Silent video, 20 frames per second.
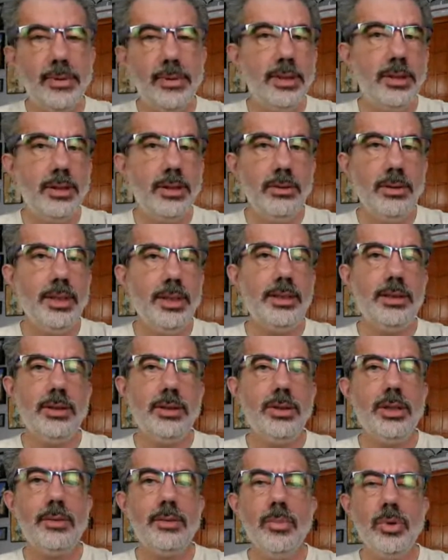and you'd like to
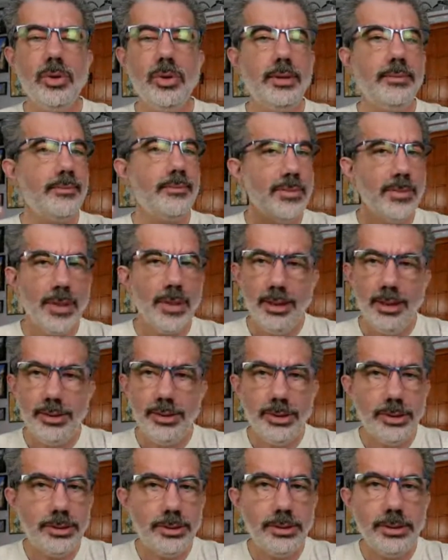talk more,
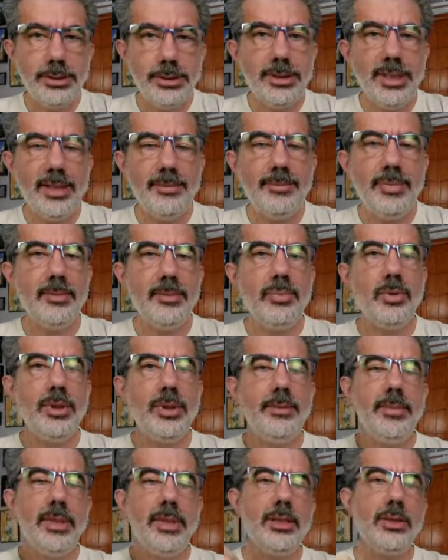just set up an
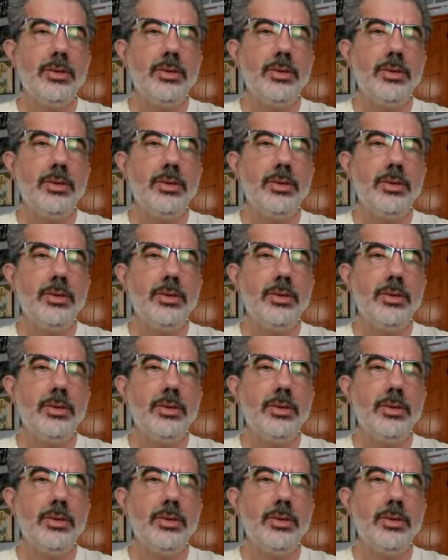appointment.